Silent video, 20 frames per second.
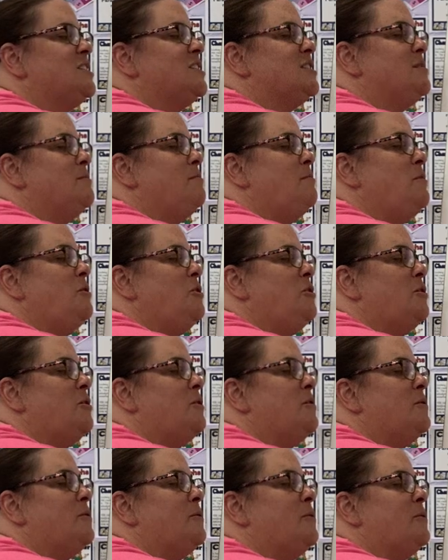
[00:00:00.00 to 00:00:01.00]

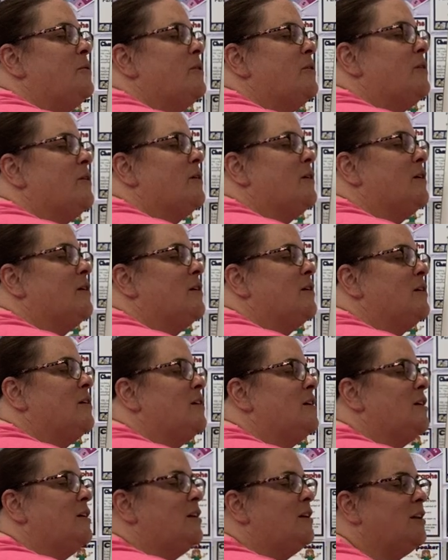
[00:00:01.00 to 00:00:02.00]
Smooth.
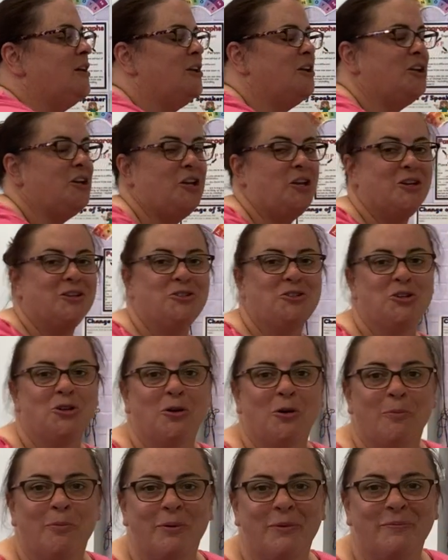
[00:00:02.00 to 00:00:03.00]
Good
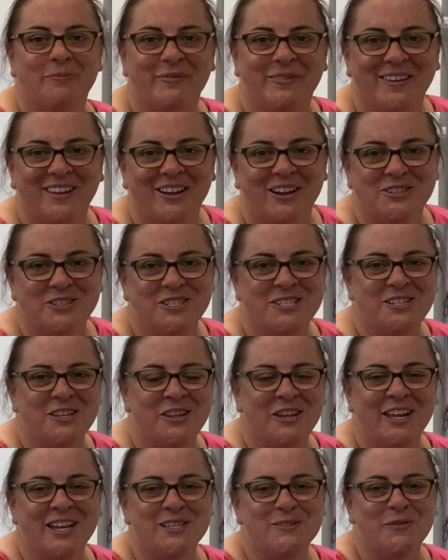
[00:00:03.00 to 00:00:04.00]
job. I'll just do the
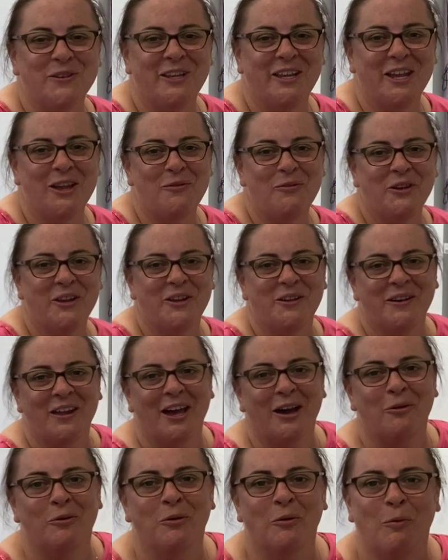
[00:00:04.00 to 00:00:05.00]
next video for you
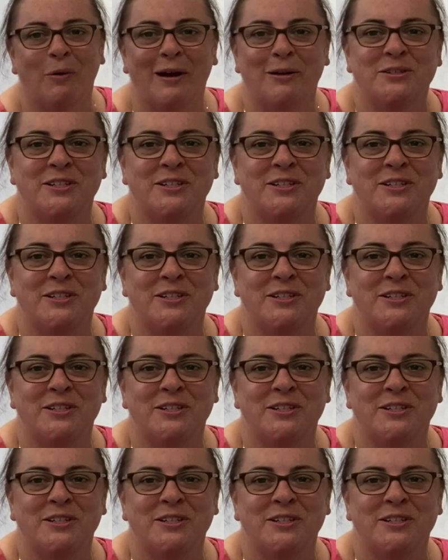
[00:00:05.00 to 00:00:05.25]
now. Well